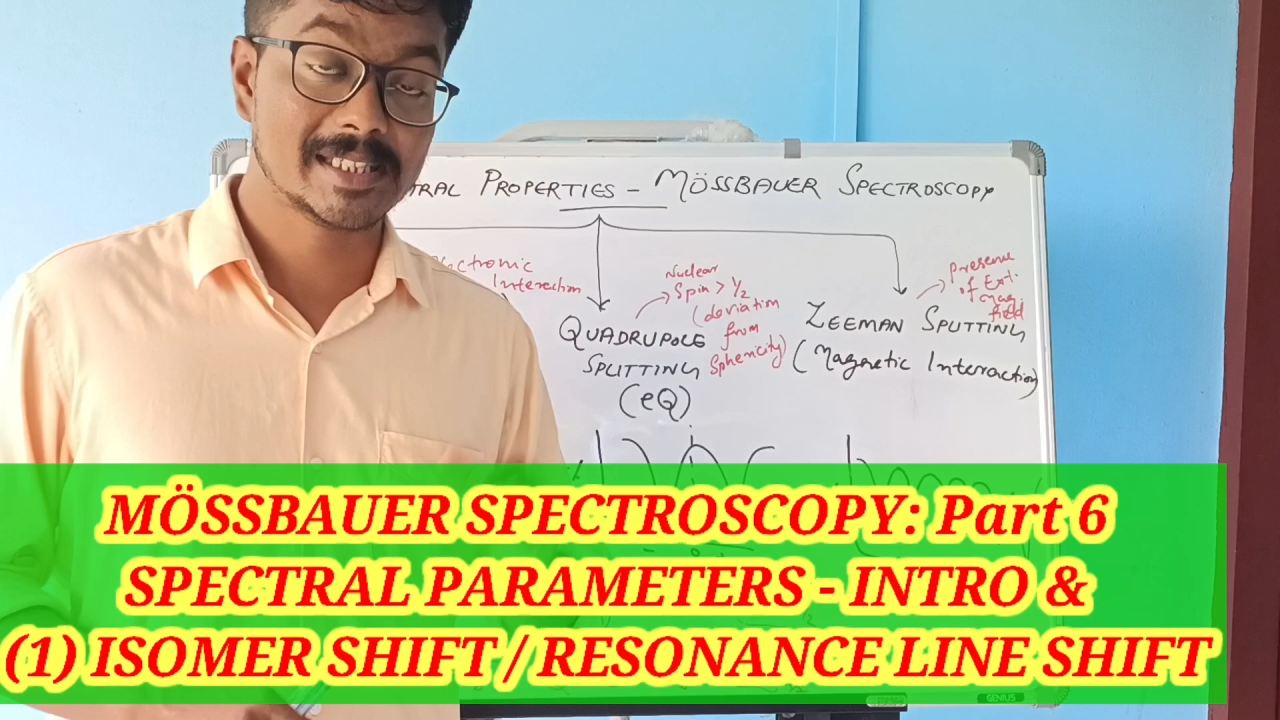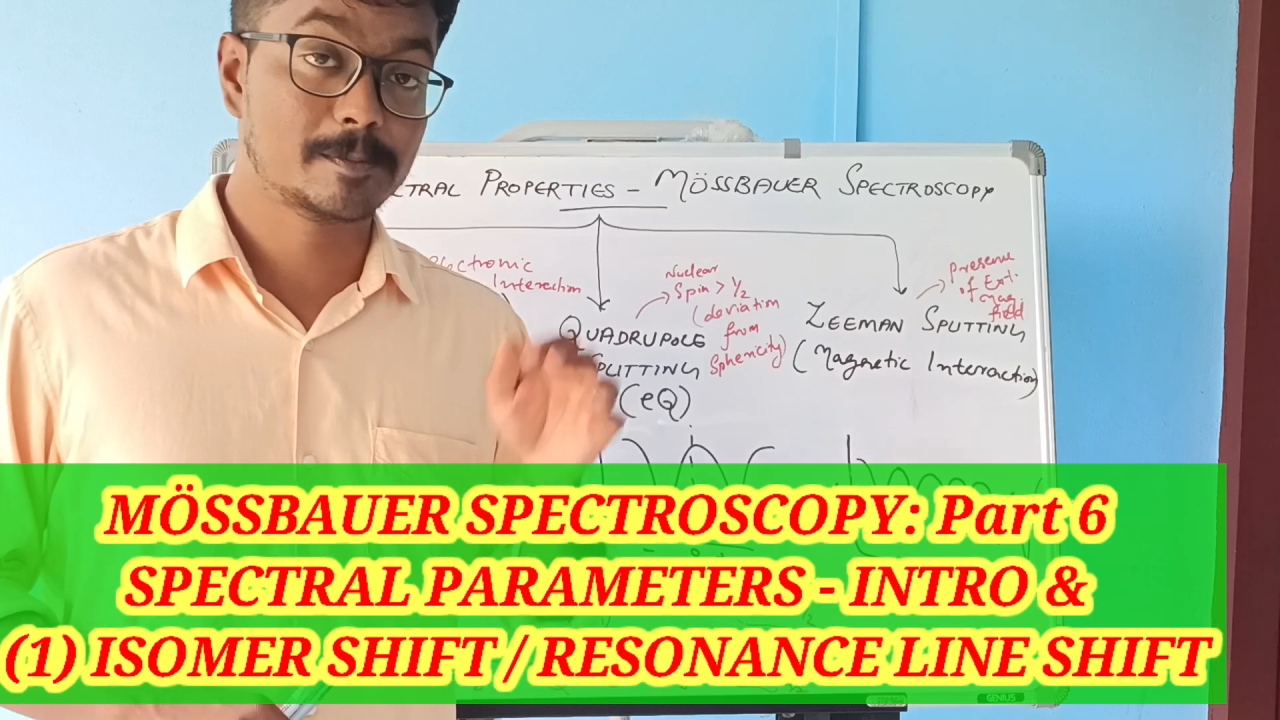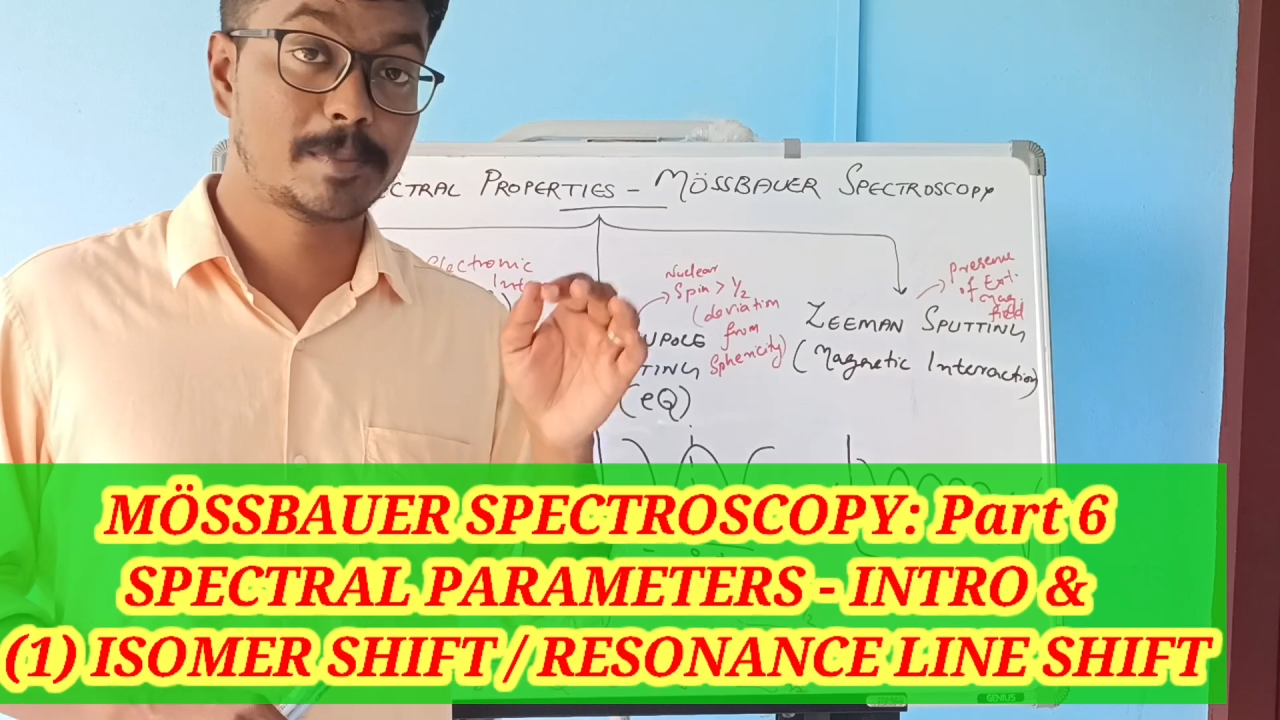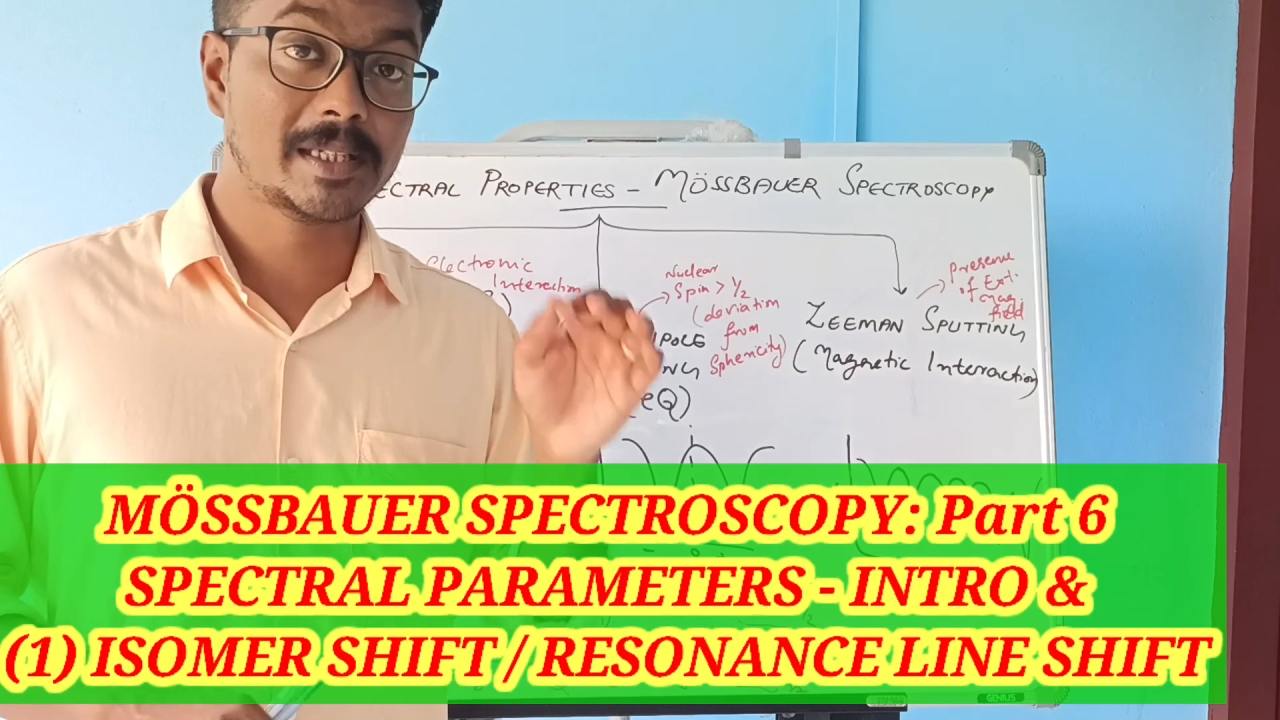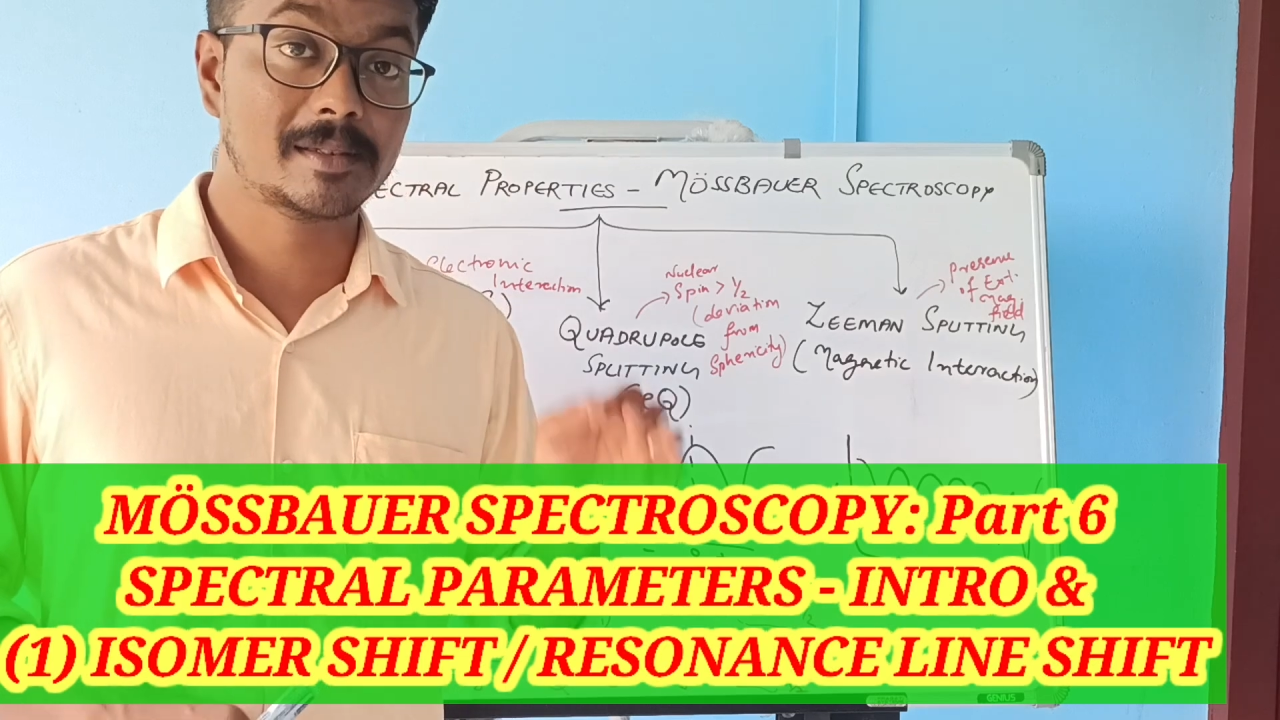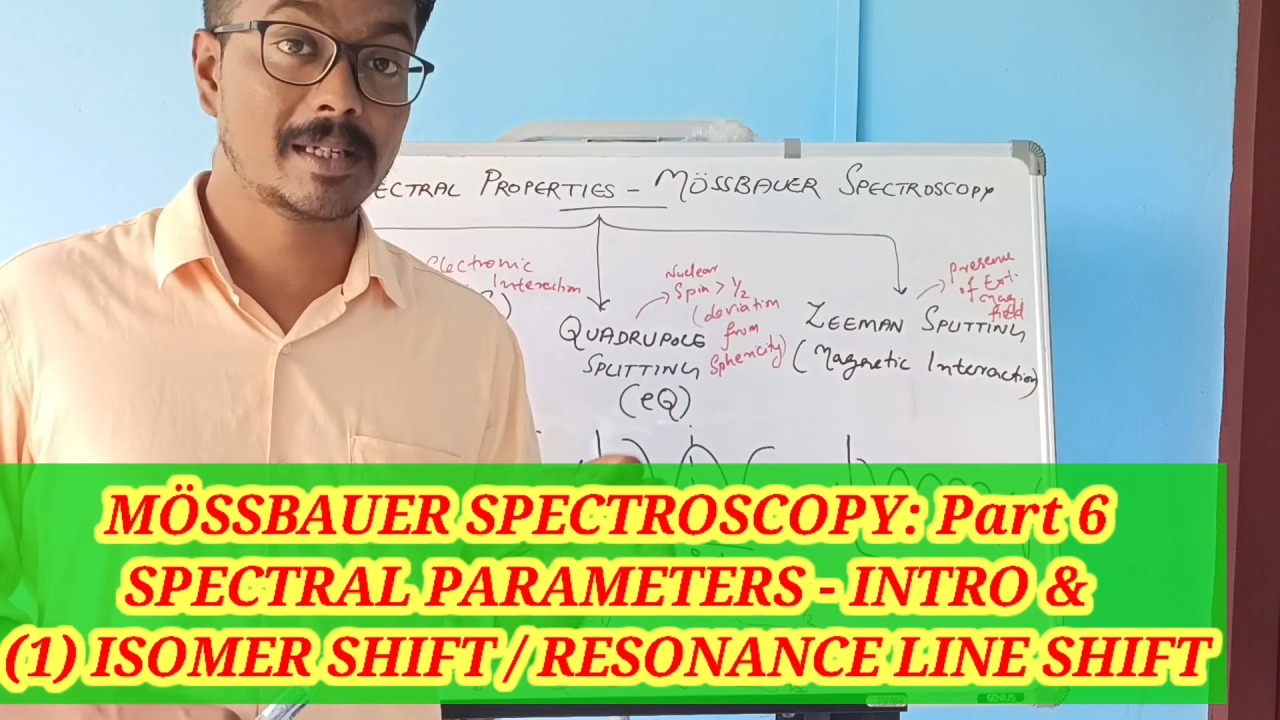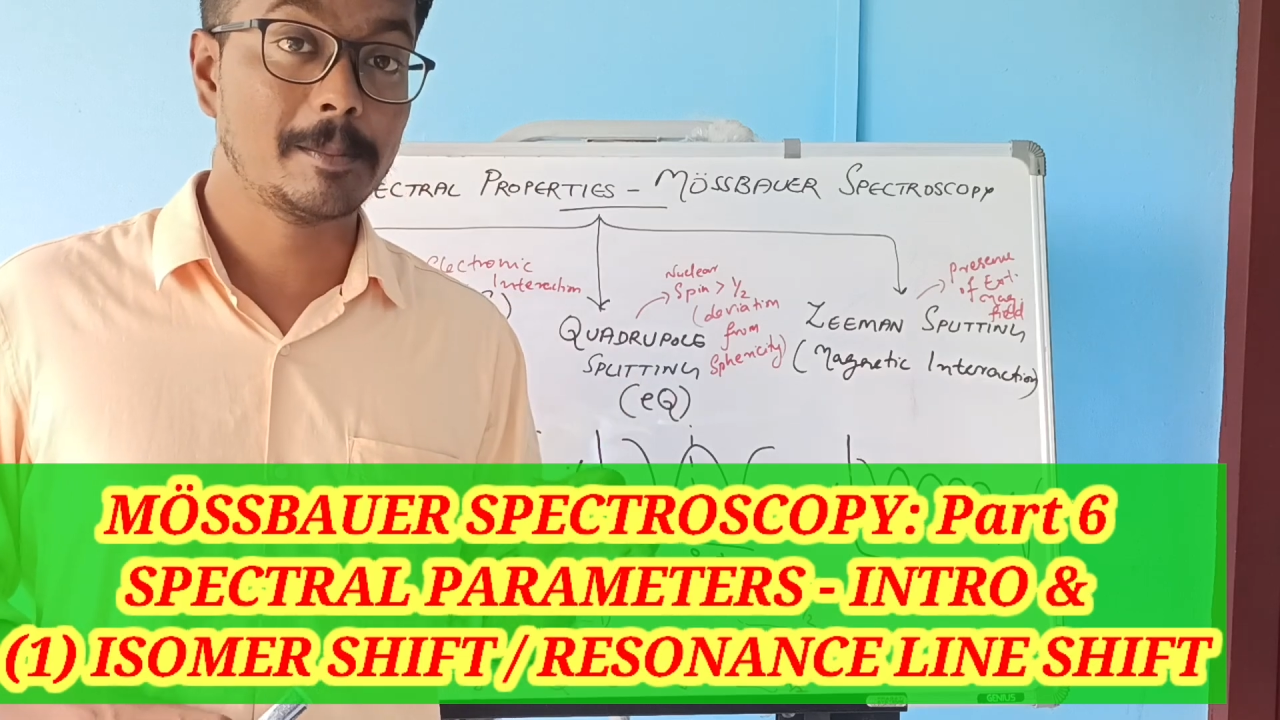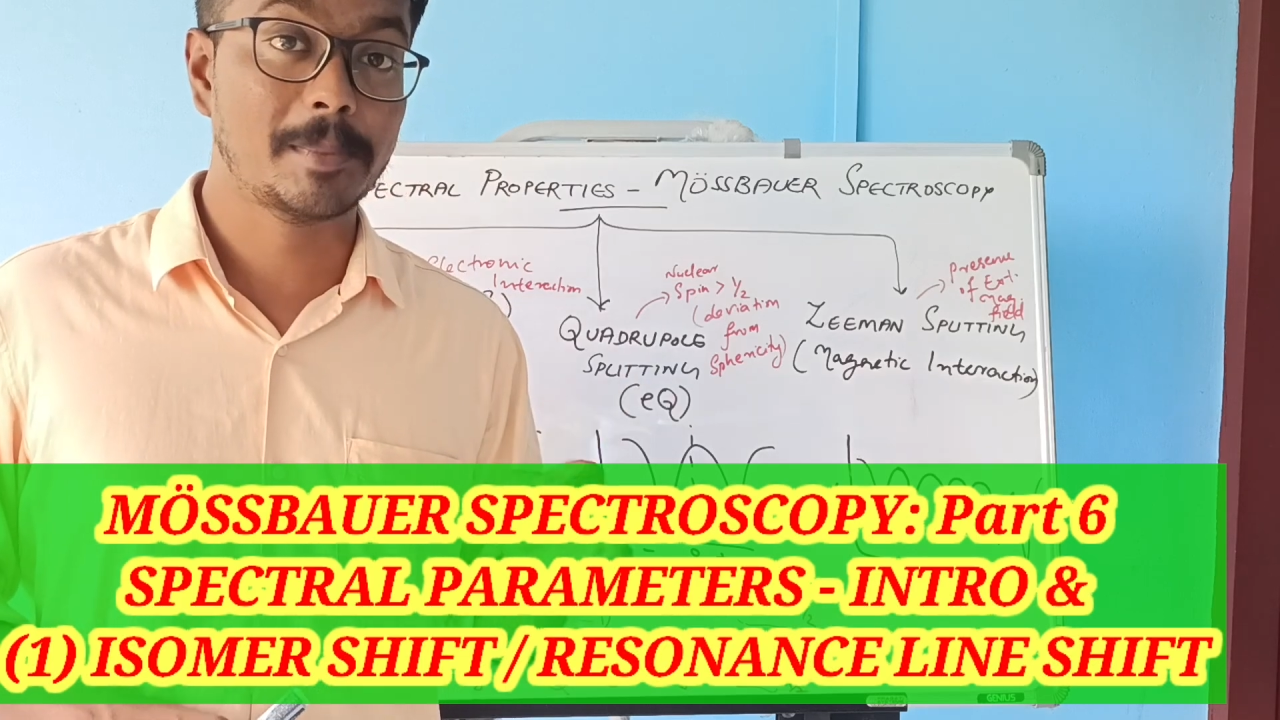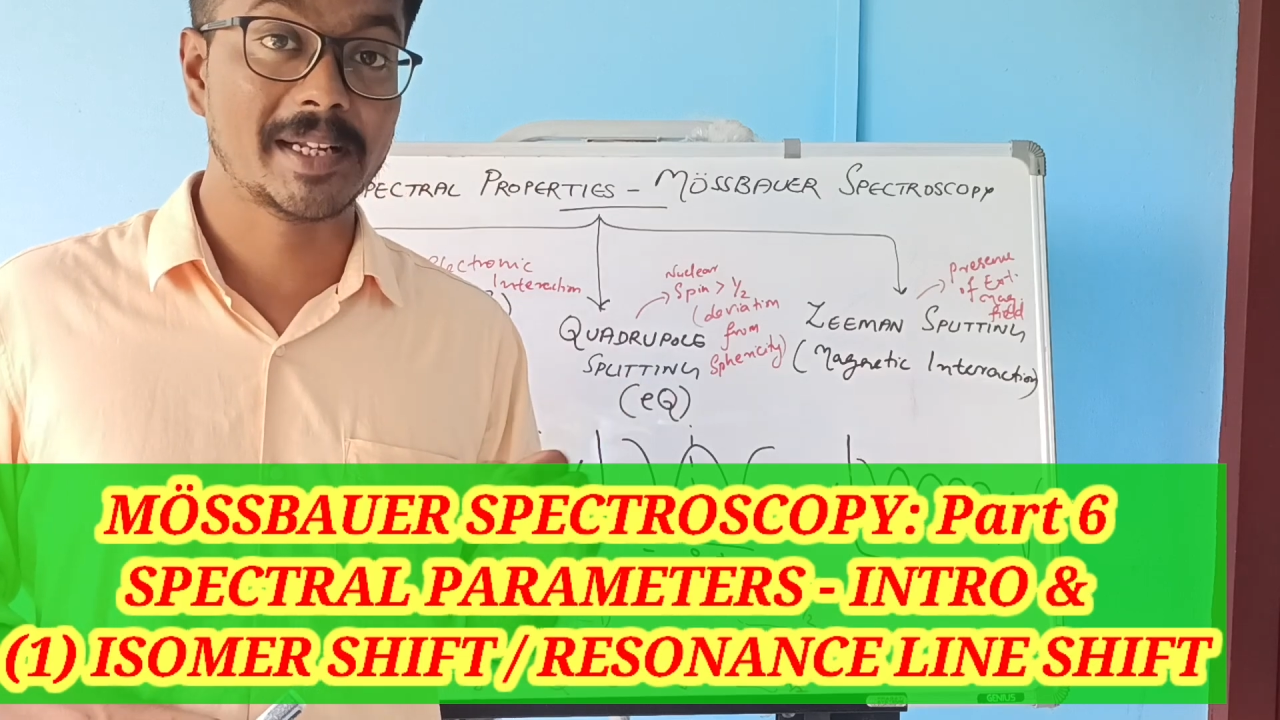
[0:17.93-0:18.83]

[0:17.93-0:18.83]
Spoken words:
the spectral